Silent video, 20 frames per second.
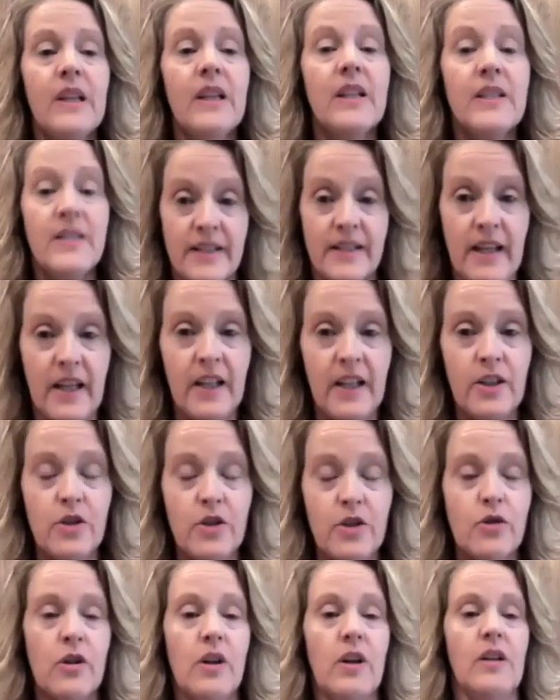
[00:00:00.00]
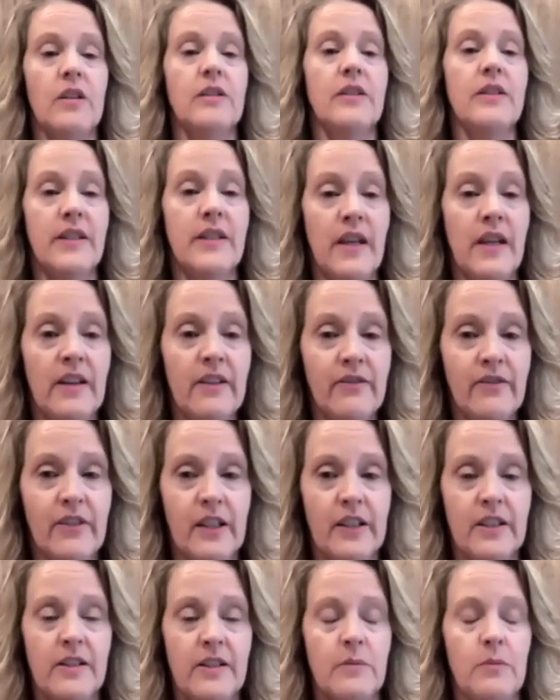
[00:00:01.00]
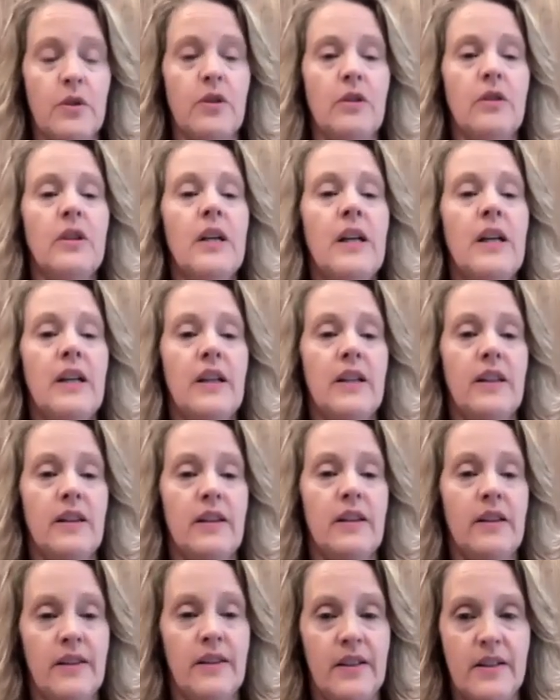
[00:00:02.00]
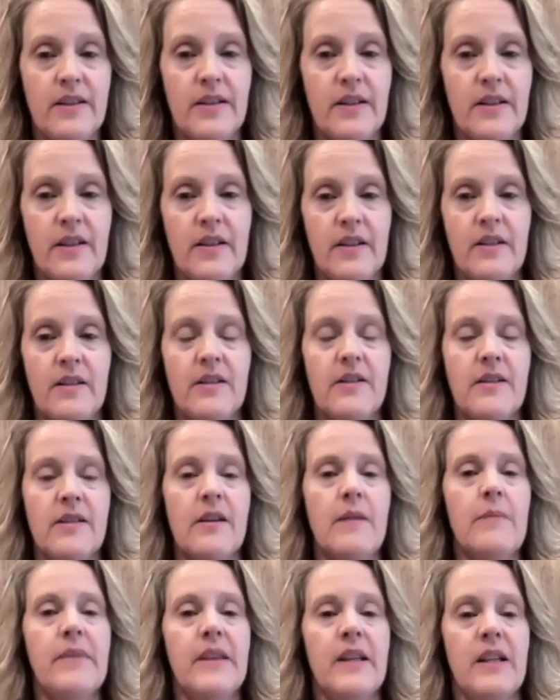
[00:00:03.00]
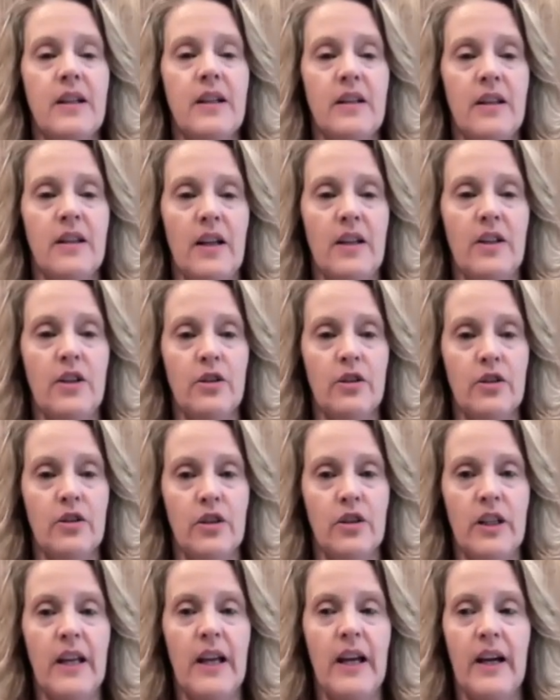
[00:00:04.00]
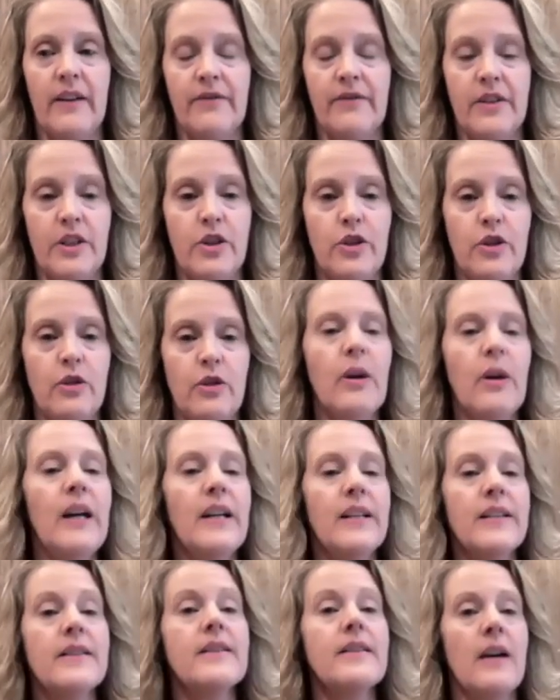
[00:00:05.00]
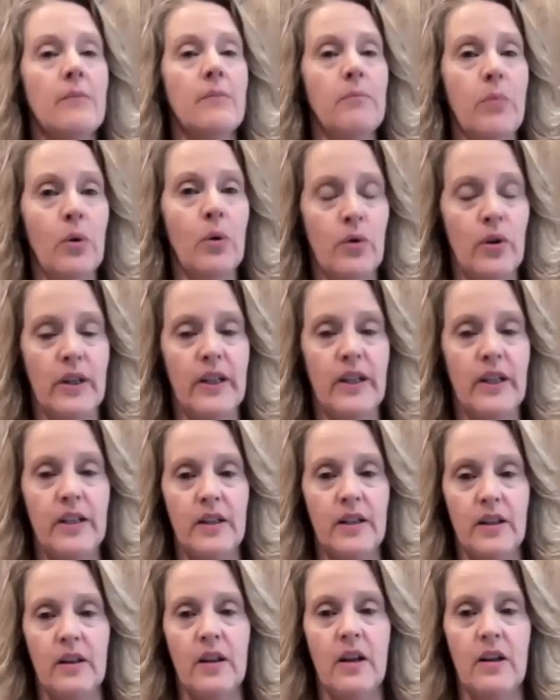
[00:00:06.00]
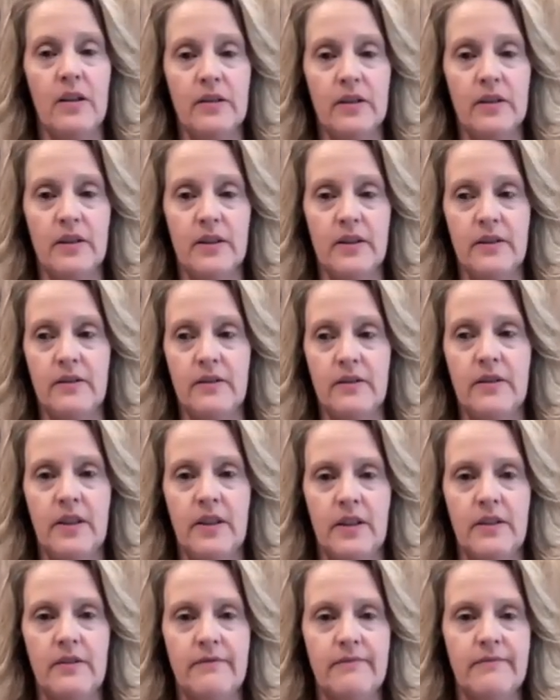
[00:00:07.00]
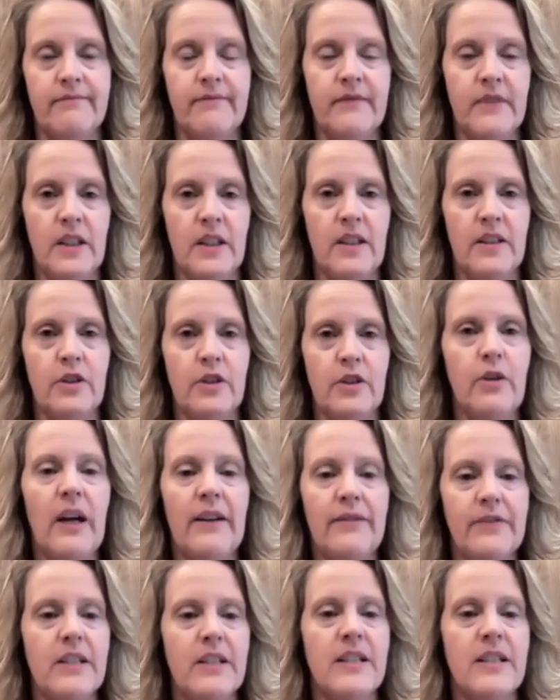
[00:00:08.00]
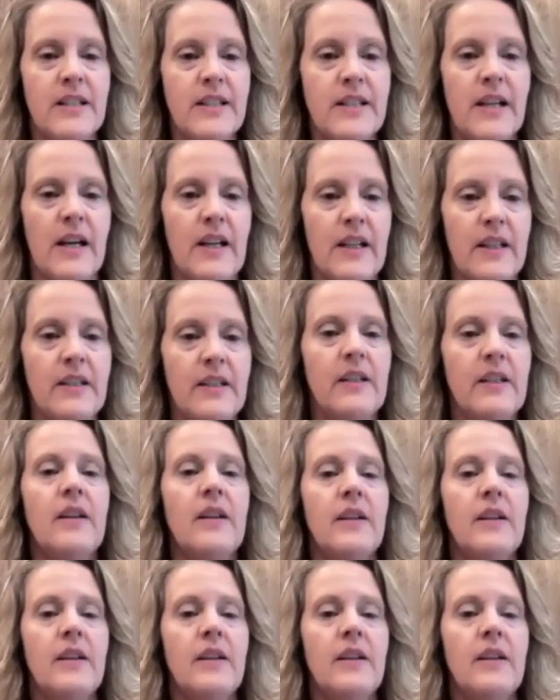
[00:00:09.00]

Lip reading: staying strong, staying flexible. This is something that you're going to have to do at some point along you have to decide,